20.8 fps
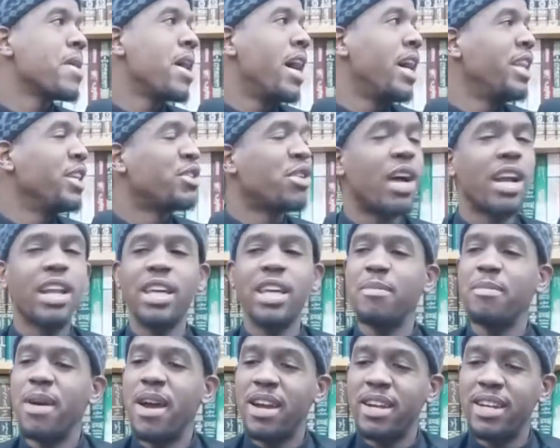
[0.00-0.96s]
And he's trying to
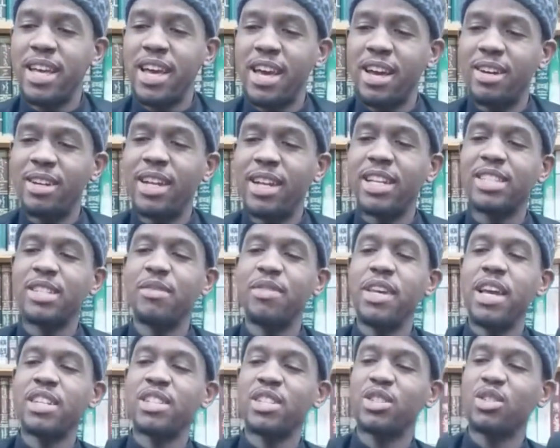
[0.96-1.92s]
get married now, and as if
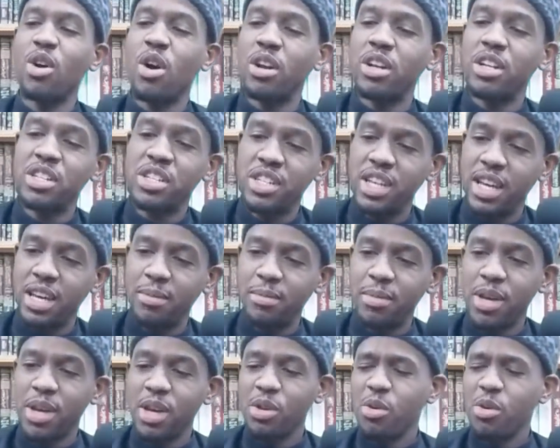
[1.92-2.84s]
he has a tarnished name.